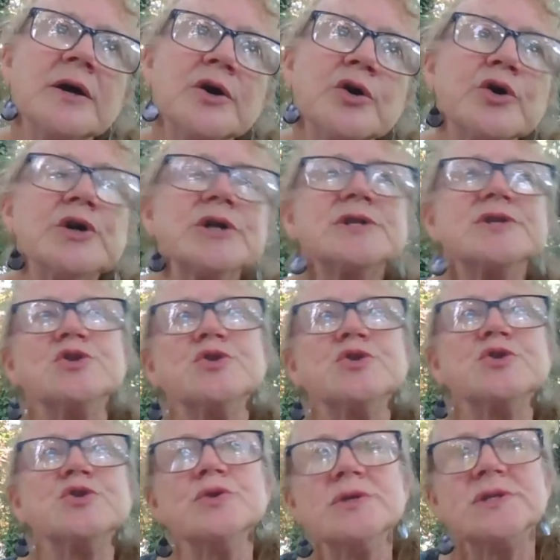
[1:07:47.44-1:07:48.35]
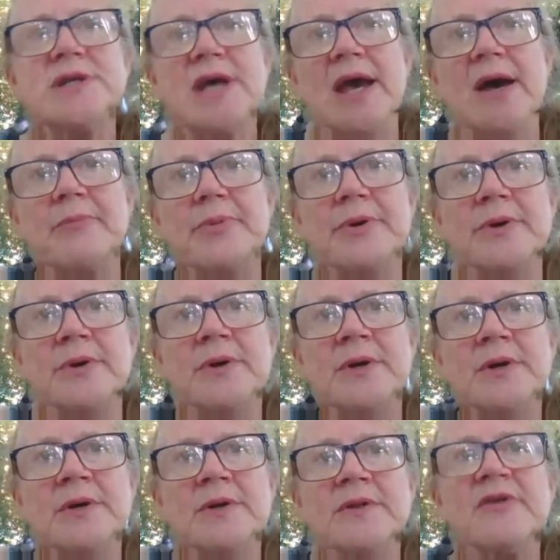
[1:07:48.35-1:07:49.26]
or it's too damp,
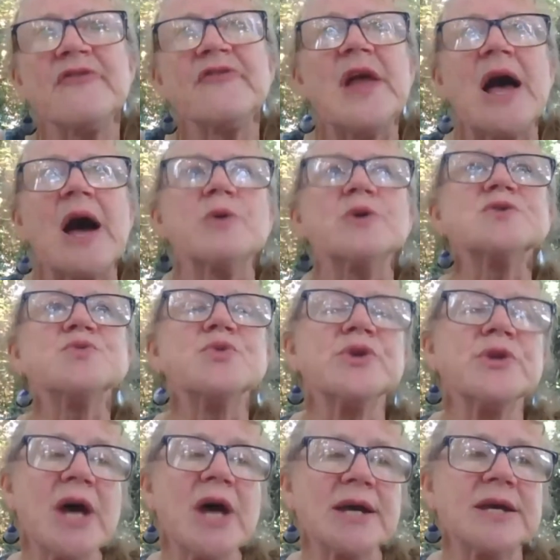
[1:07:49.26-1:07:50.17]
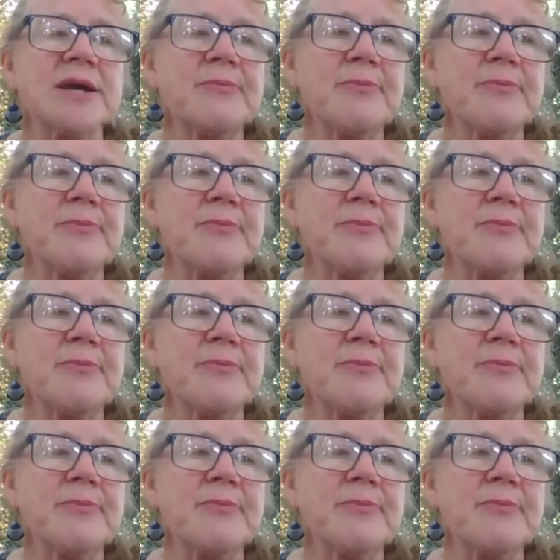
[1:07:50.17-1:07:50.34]
the flowers will not get